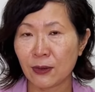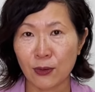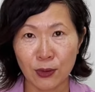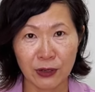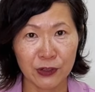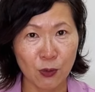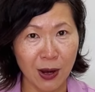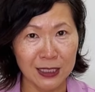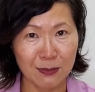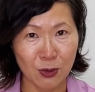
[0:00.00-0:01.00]
Or if you
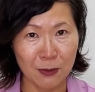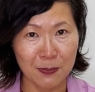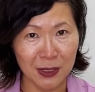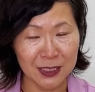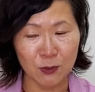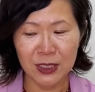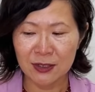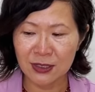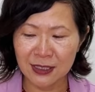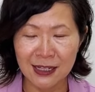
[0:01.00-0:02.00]
want some more bells and
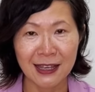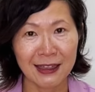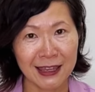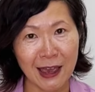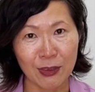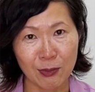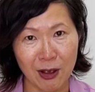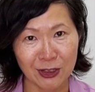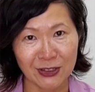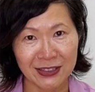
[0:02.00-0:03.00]
whistles, the other
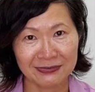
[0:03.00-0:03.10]
models.